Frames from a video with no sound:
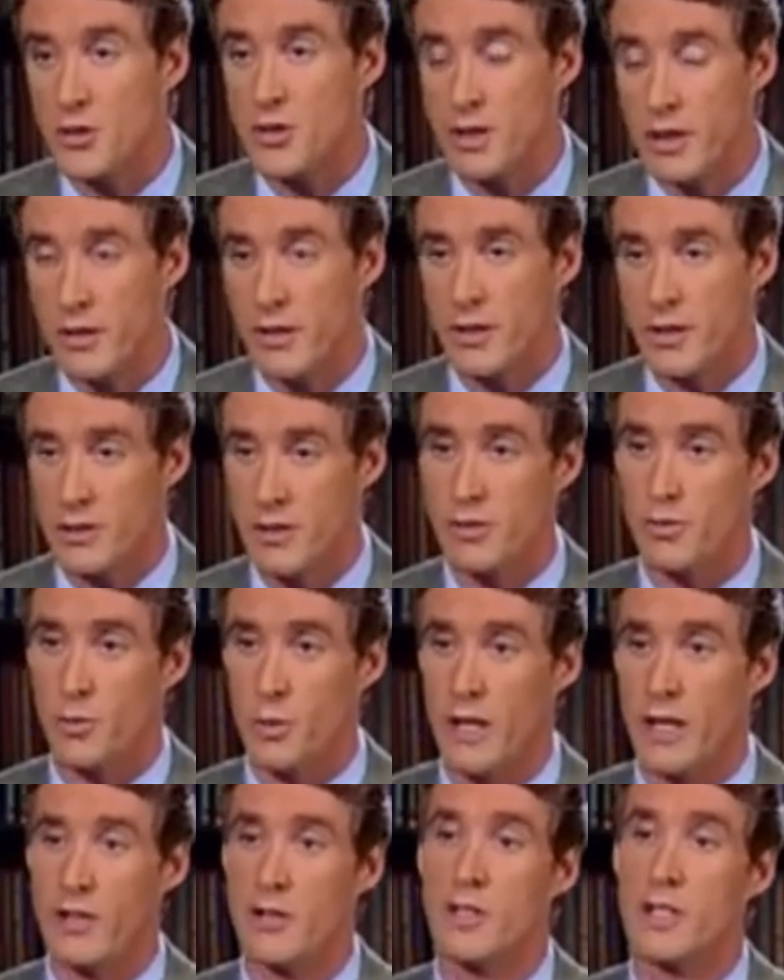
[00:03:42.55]
several
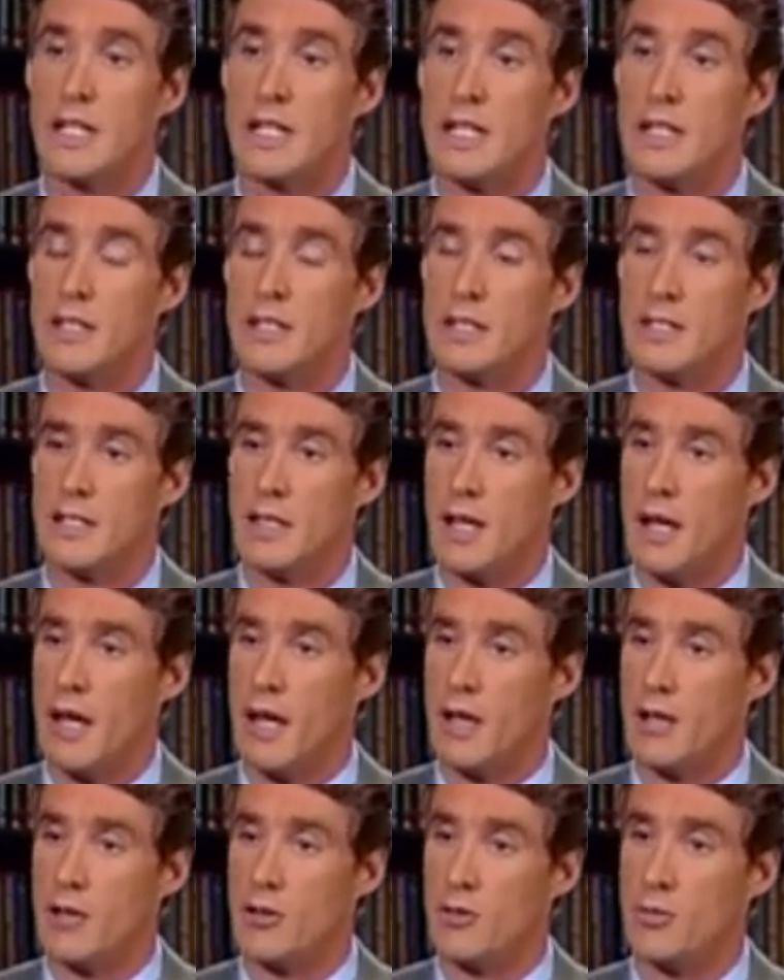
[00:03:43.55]
billion or
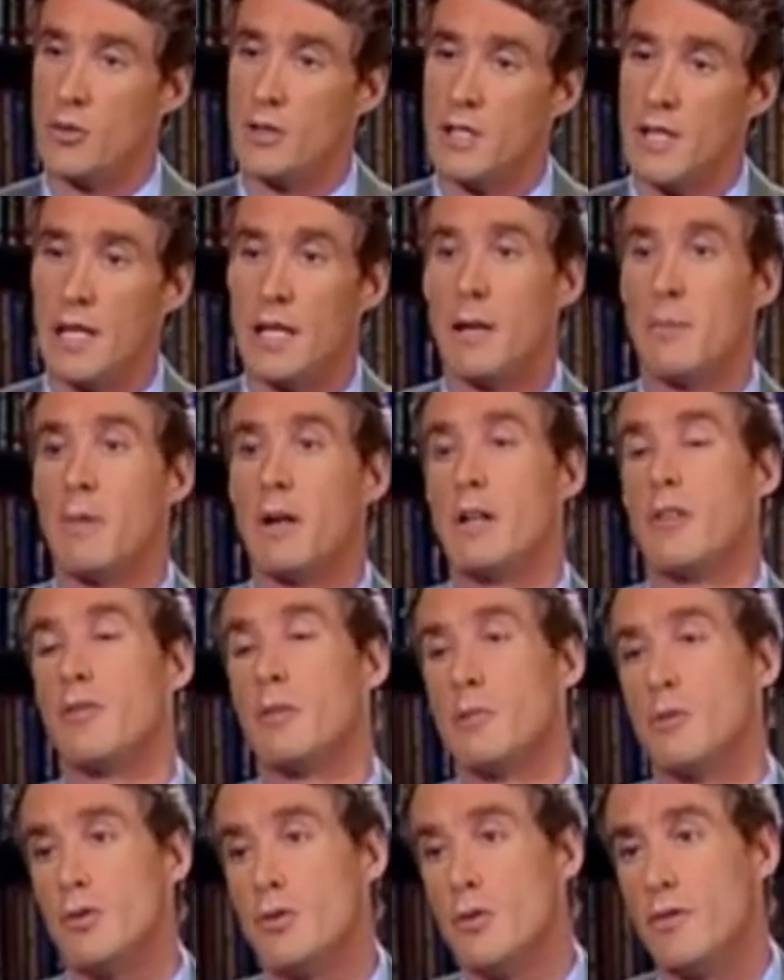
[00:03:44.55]
even hundreds of
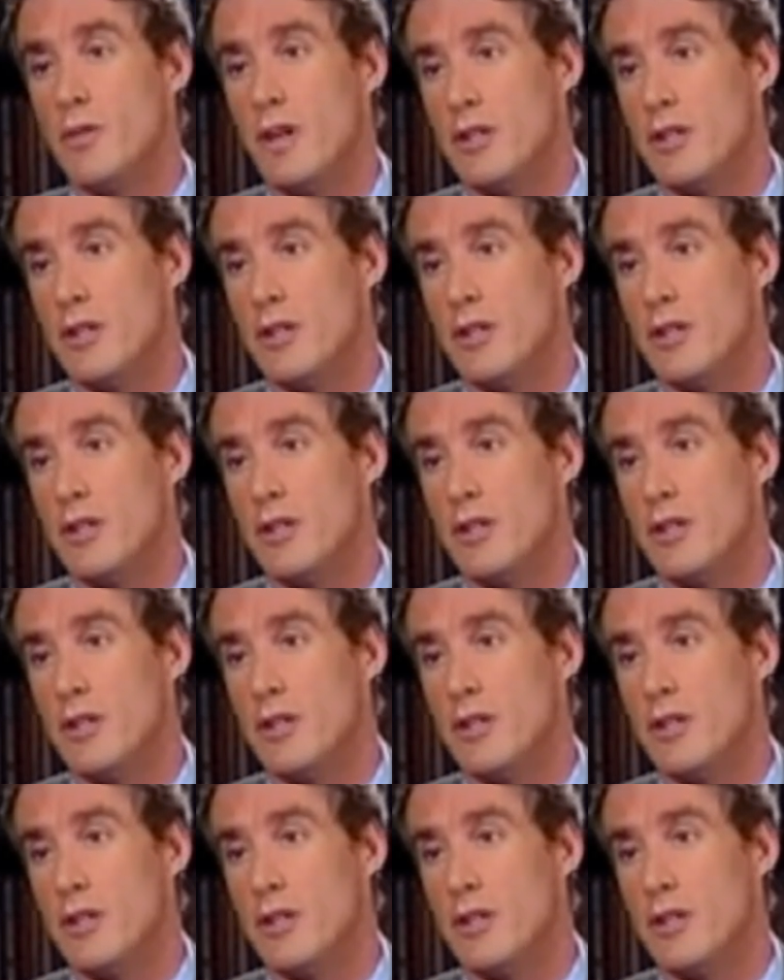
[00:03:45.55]
billions